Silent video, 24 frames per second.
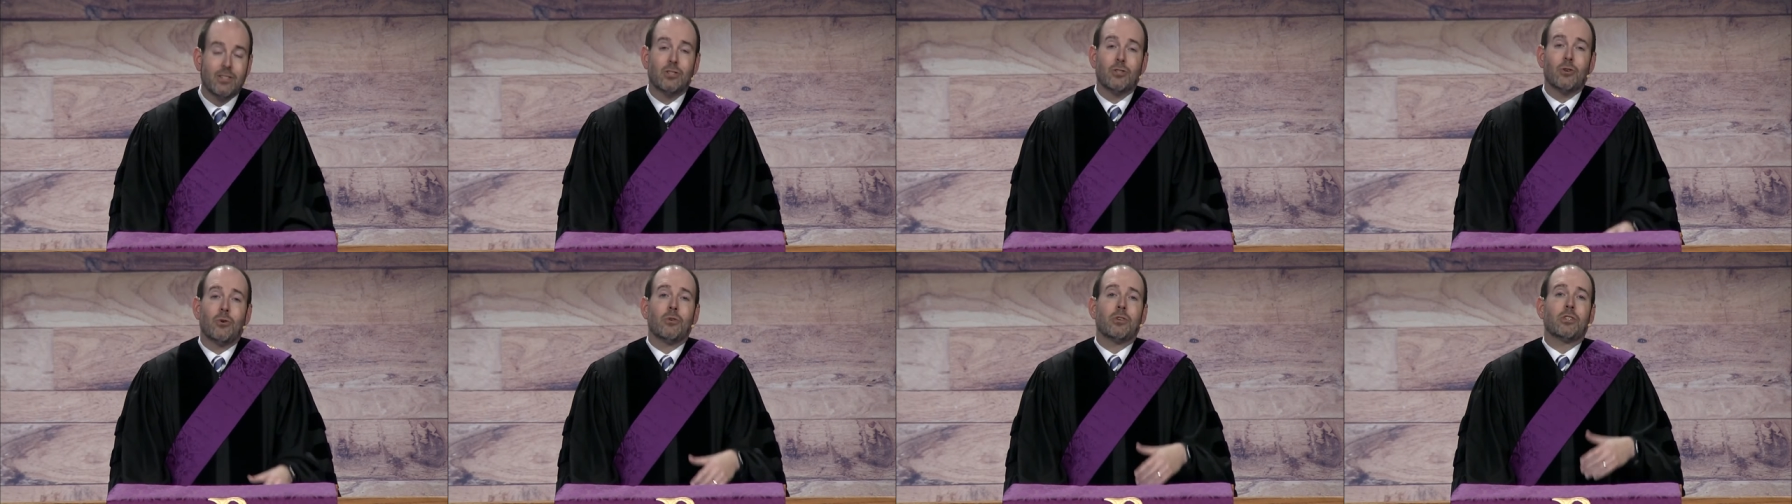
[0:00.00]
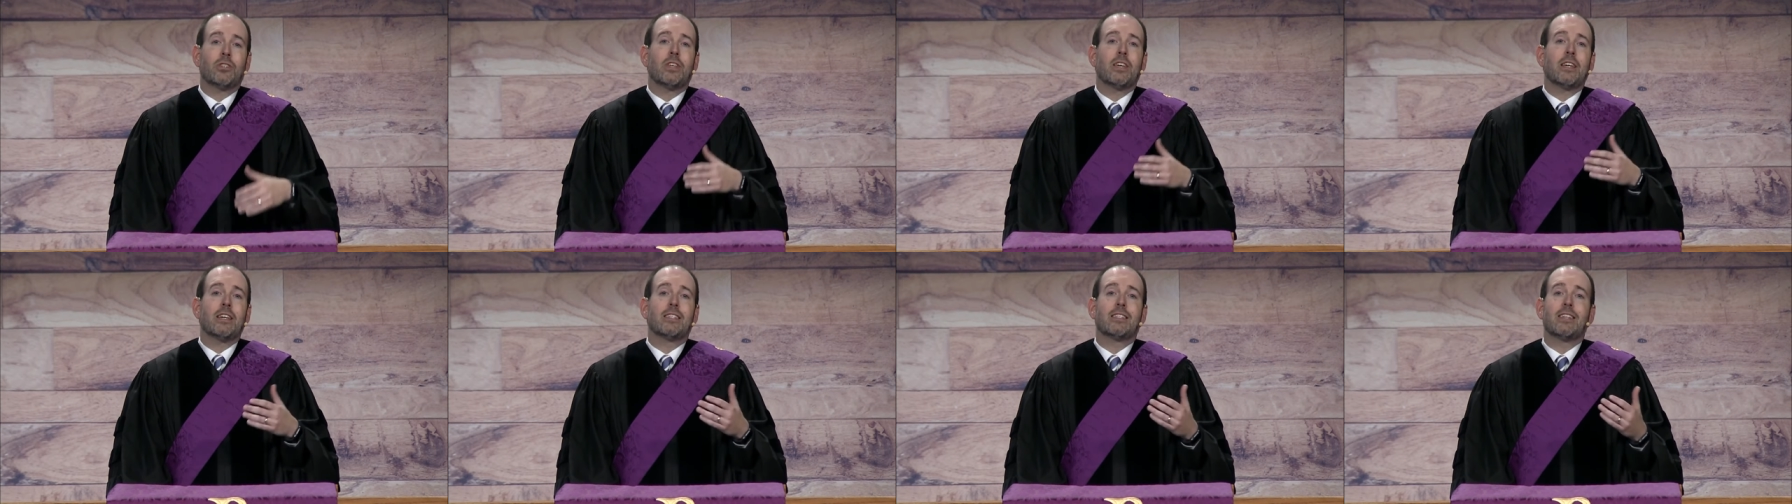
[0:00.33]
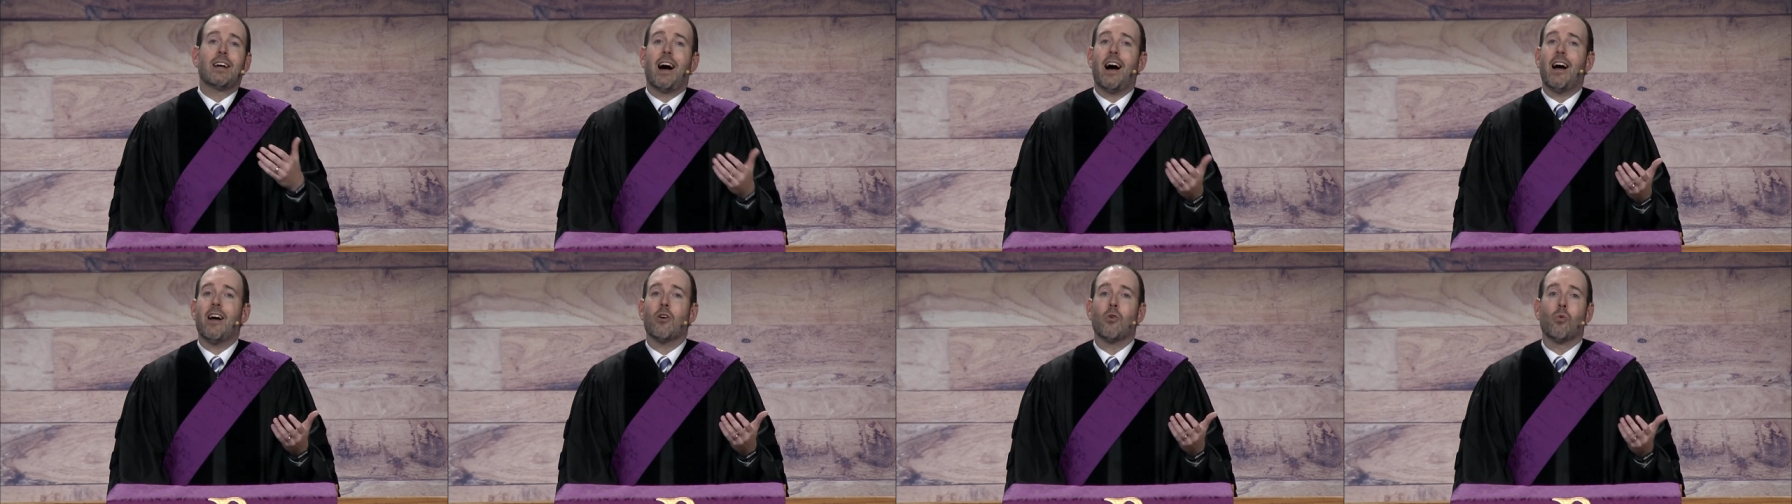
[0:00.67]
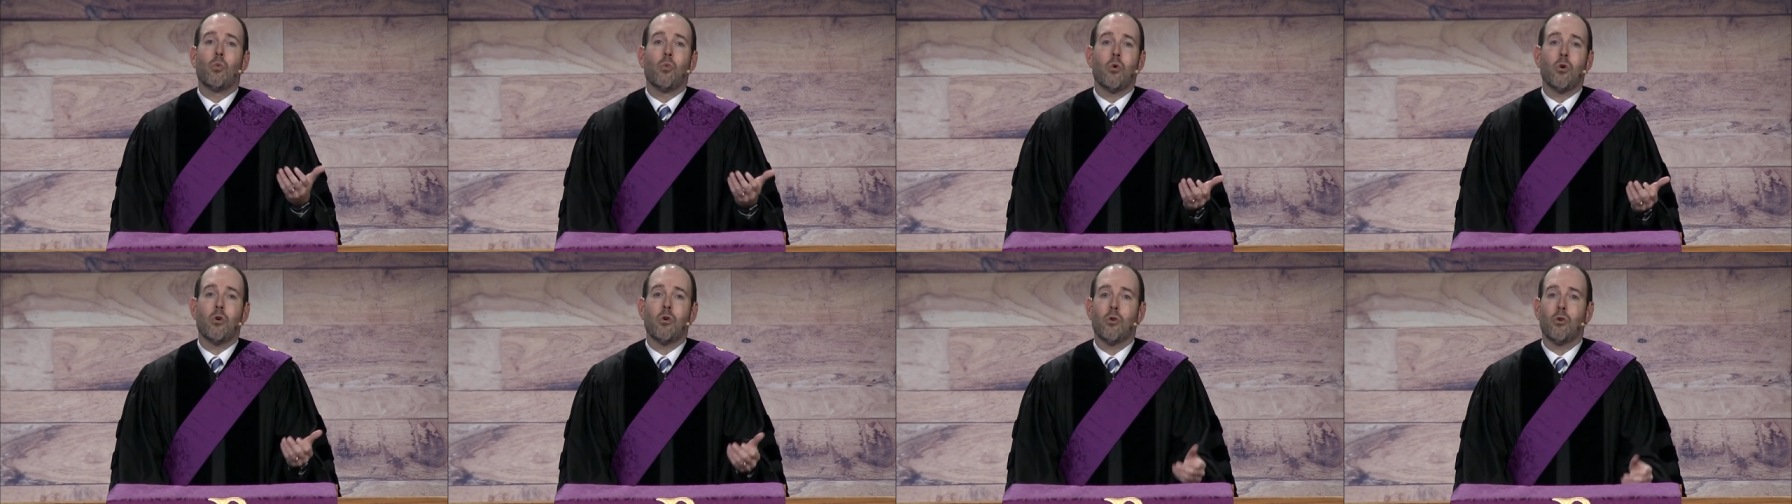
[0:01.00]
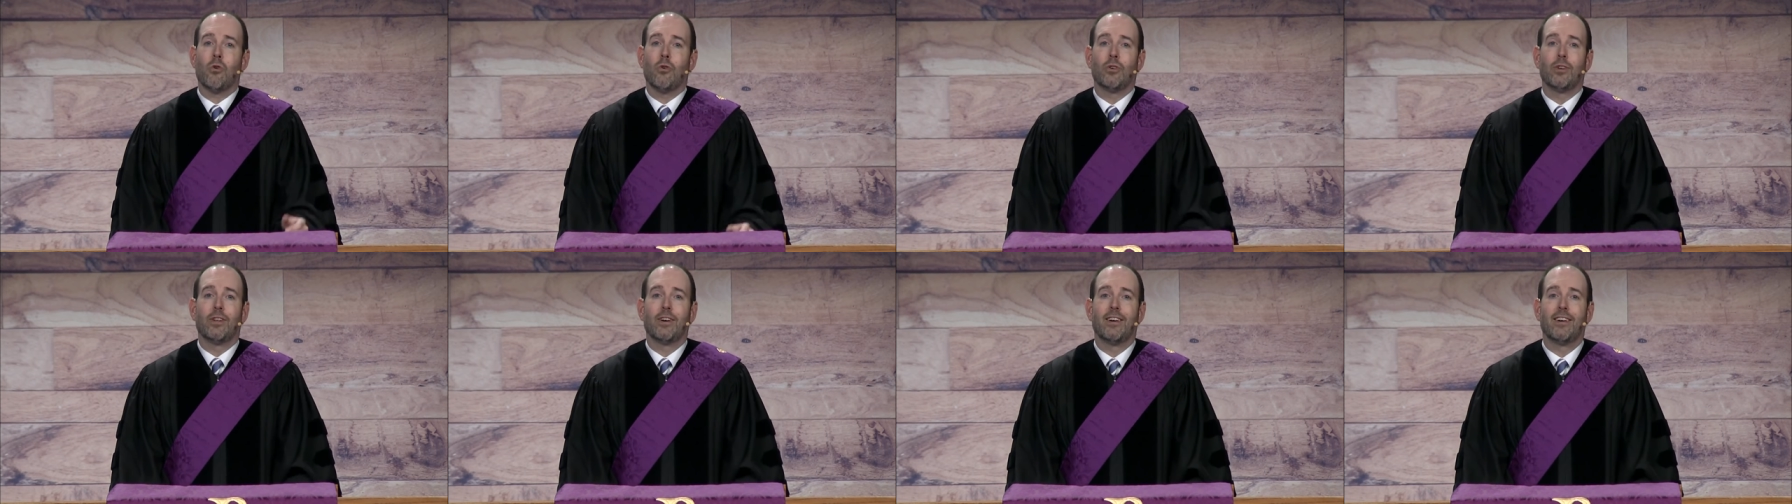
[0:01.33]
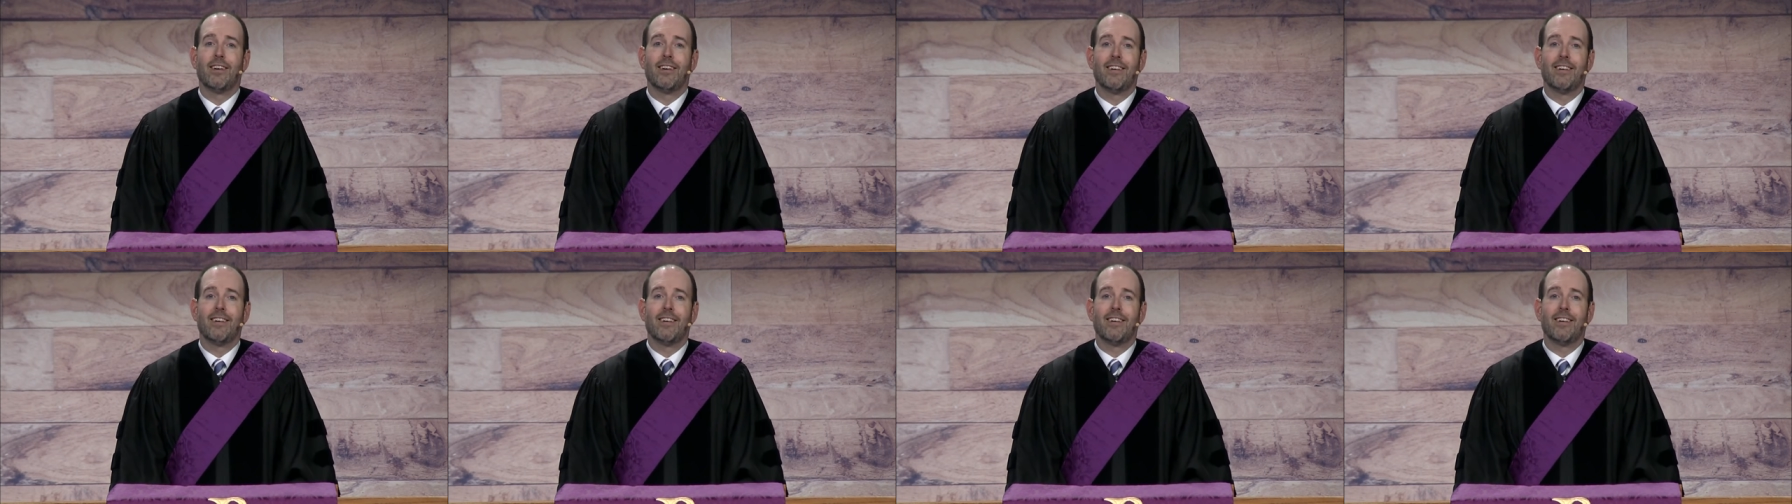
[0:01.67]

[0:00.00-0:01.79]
so does the entire world.